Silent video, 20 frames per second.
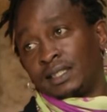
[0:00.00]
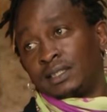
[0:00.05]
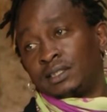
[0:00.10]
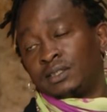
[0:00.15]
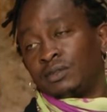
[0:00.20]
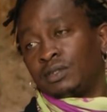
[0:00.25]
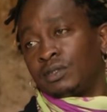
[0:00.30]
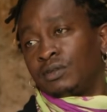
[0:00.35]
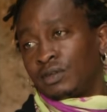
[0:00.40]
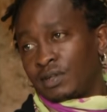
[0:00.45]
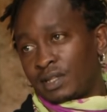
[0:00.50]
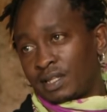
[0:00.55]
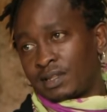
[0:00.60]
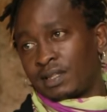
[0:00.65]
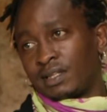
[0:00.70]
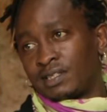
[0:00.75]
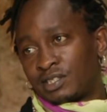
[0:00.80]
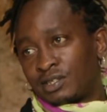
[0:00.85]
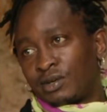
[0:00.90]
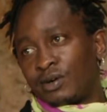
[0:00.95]
Right? So you know
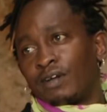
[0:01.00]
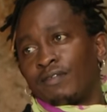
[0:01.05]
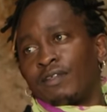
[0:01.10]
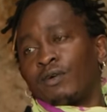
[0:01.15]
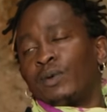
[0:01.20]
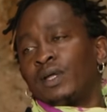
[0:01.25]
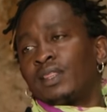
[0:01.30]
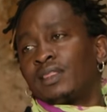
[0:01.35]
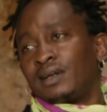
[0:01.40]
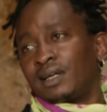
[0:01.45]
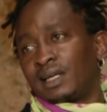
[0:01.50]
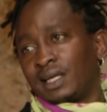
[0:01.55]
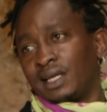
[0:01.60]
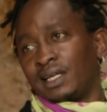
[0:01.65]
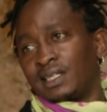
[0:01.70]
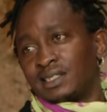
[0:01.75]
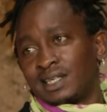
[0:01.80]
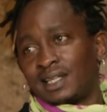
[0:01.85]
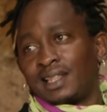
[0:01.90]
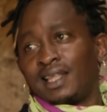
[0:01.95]
the story of the We Three
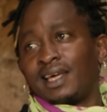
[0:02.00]
Kings, that